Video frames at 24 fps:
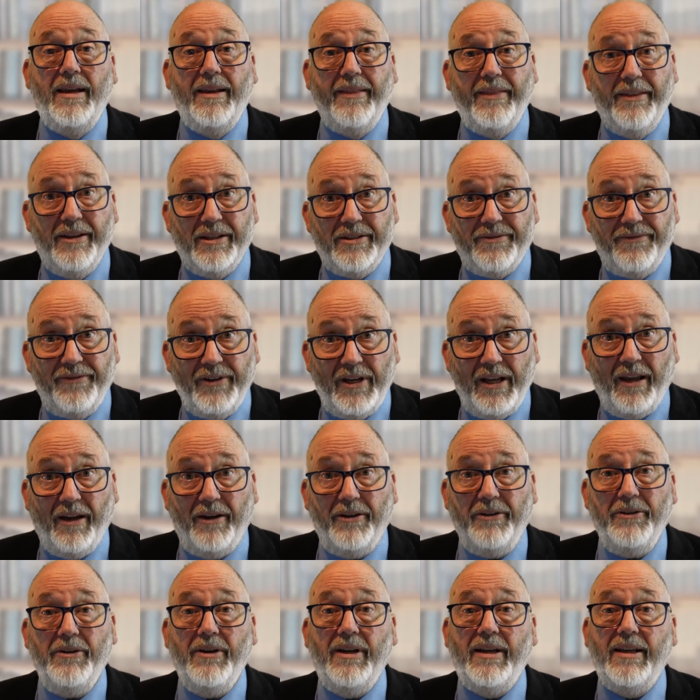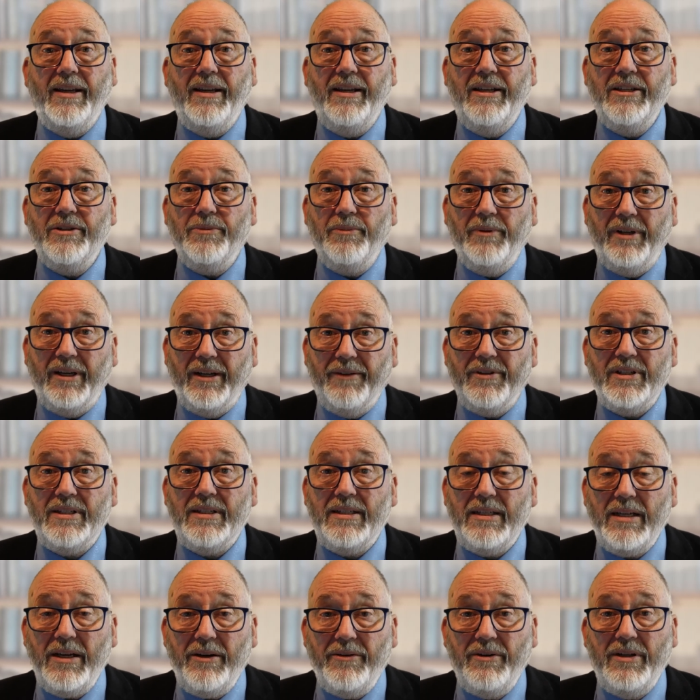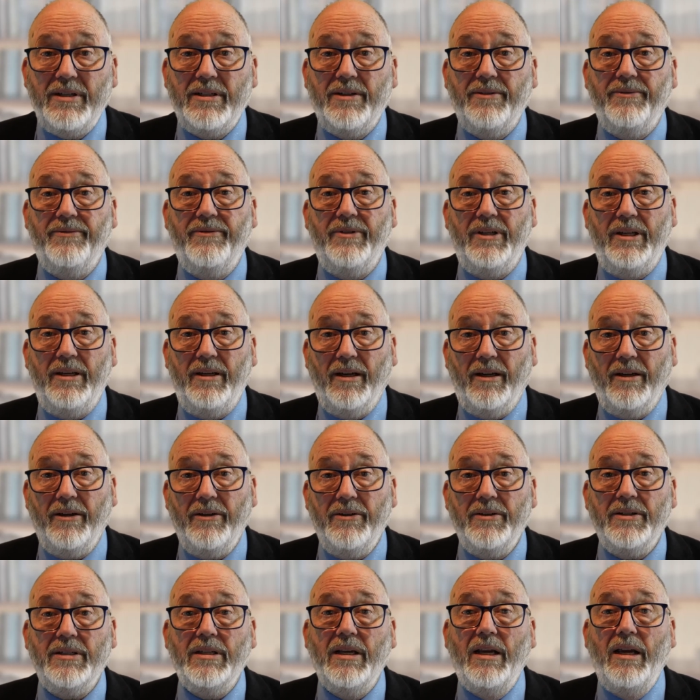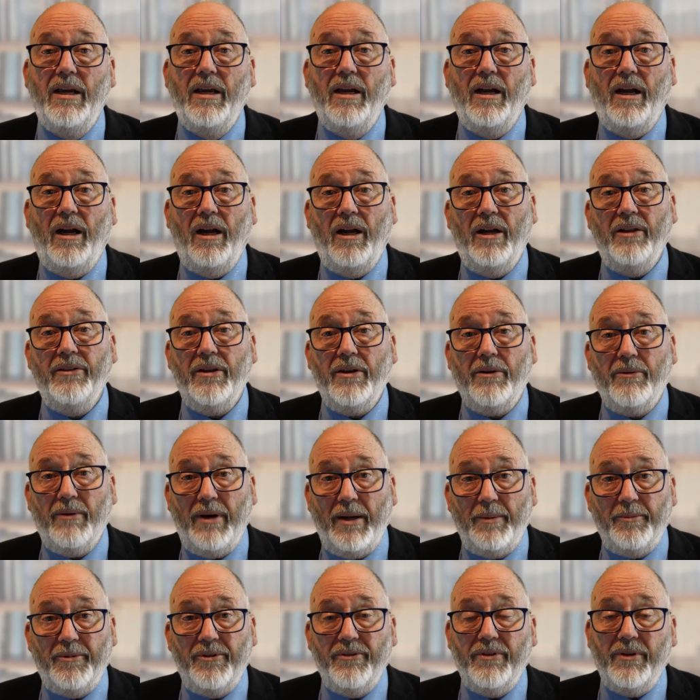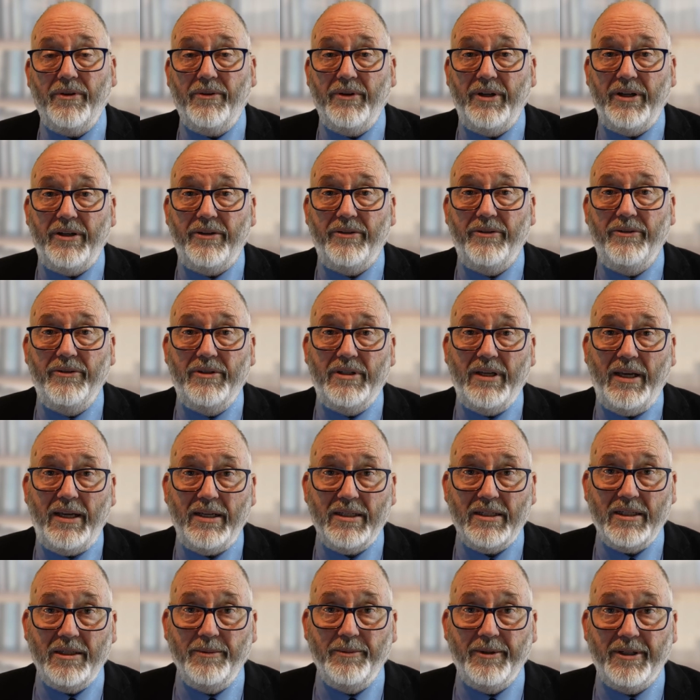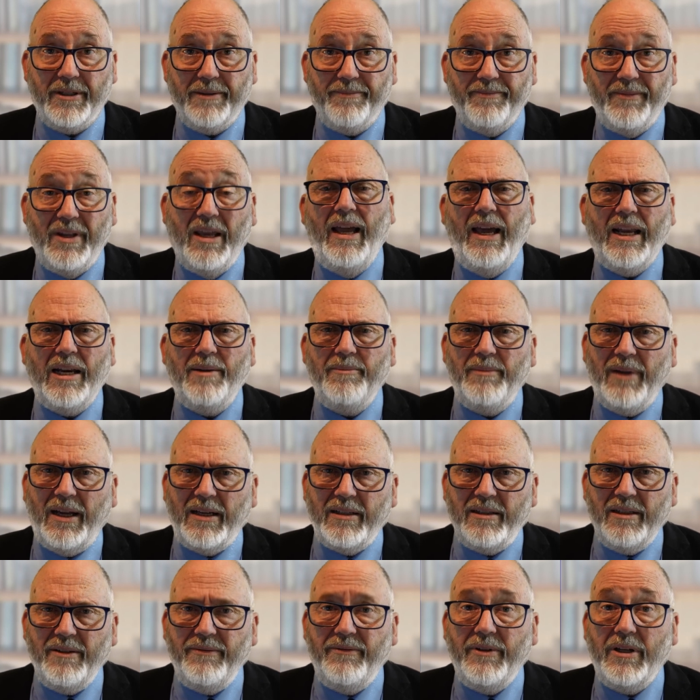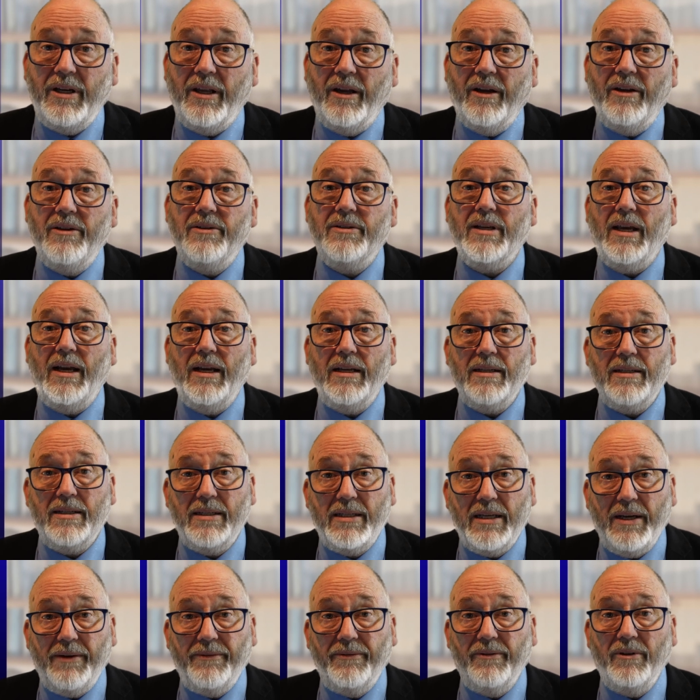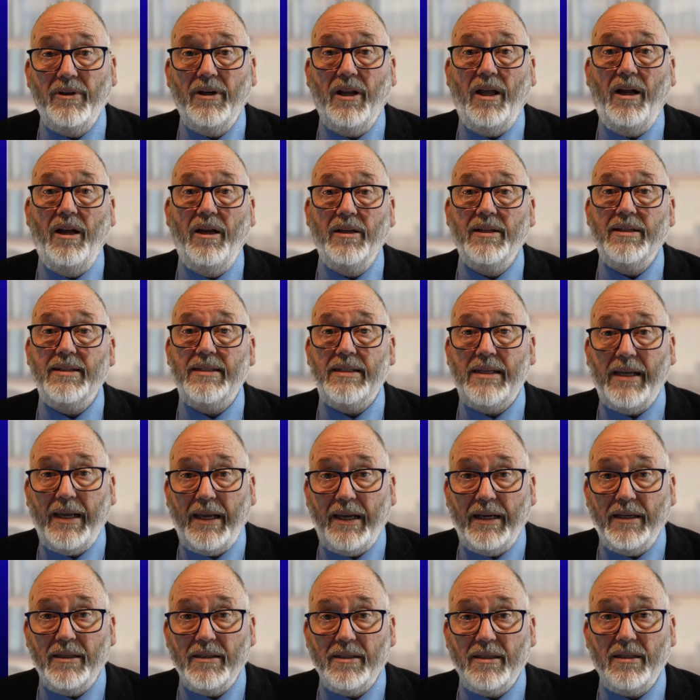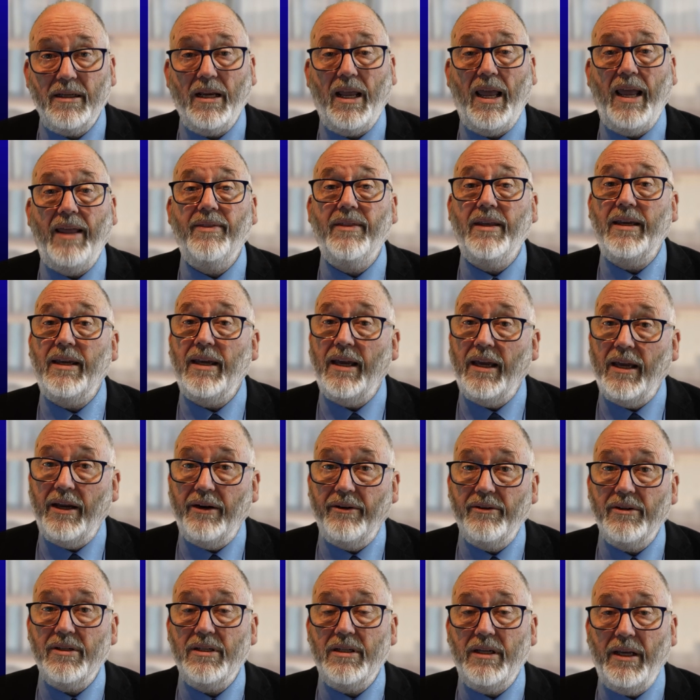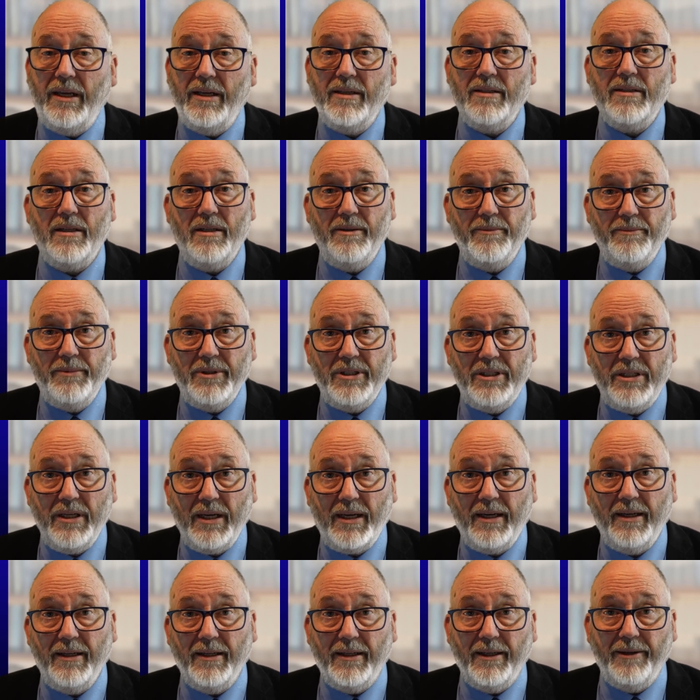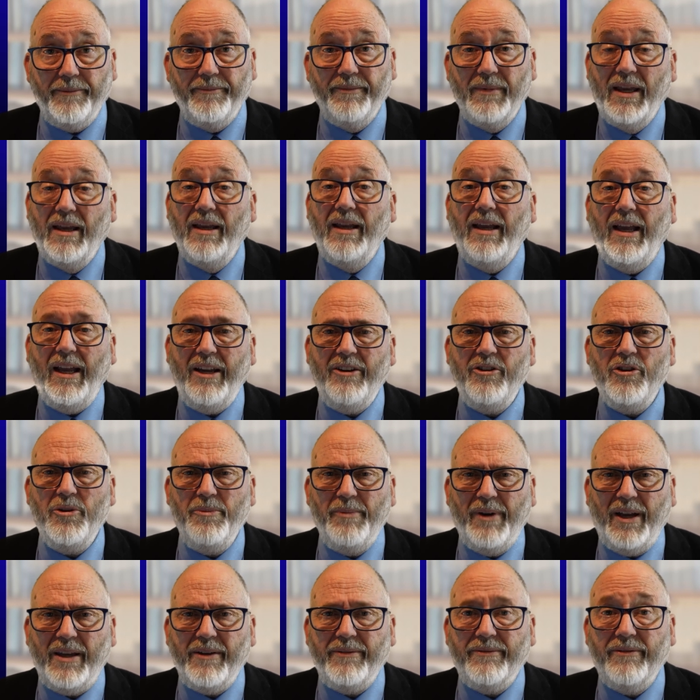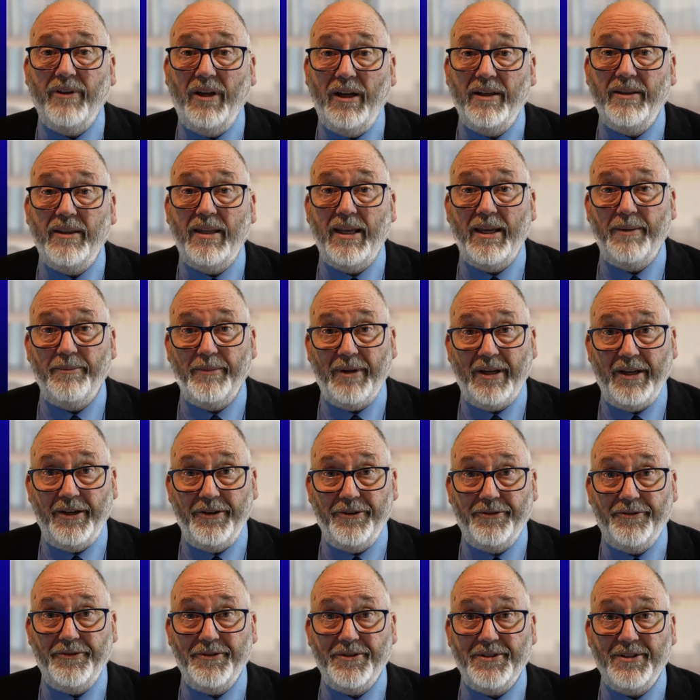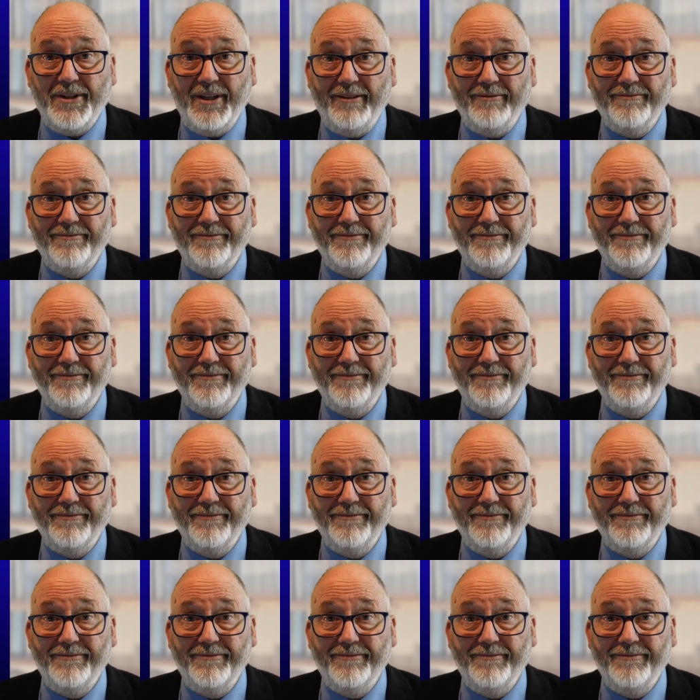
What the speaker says: This video is one of a series of videos on the grammar of the Greek New Testament. And among the videos are several on tense and the aorist tense in particular. And you may find them interesting.